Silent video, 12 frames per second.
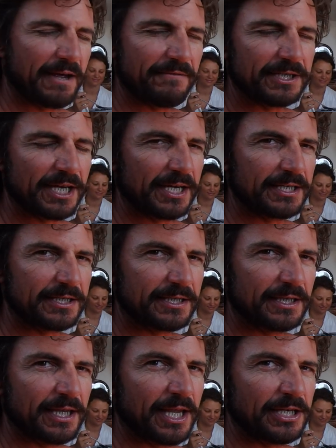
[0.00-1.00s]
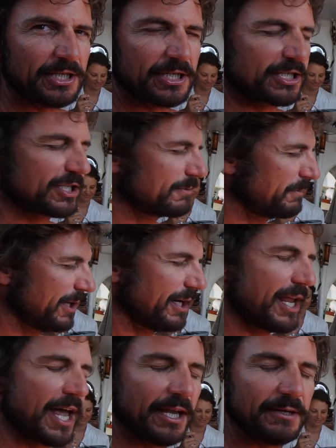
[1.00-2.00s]
to have a taste and then just spit
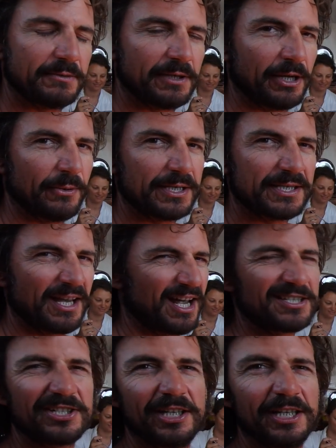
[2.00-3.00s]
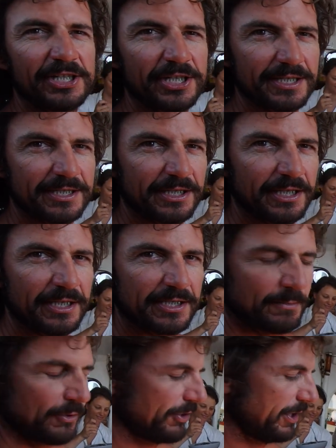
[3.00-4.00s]
it out? They always say, ah, it's delicious, and you're
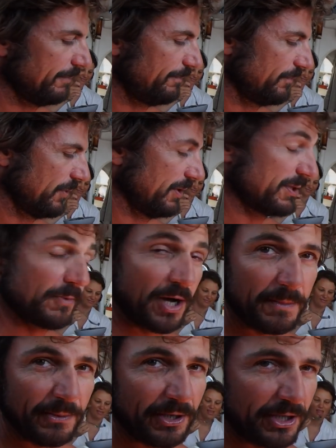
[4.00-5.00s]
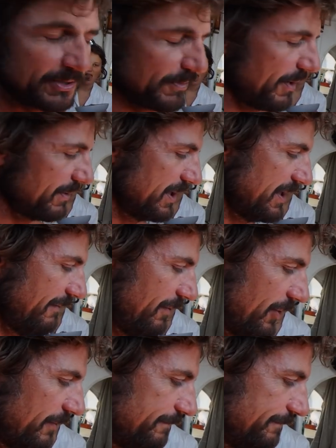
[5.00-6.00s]
disappointed. Well, this might be one of those moments. Let's
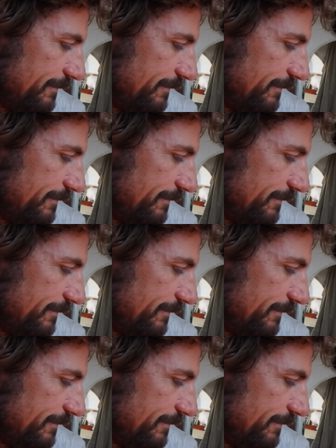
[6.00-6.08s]
have a look.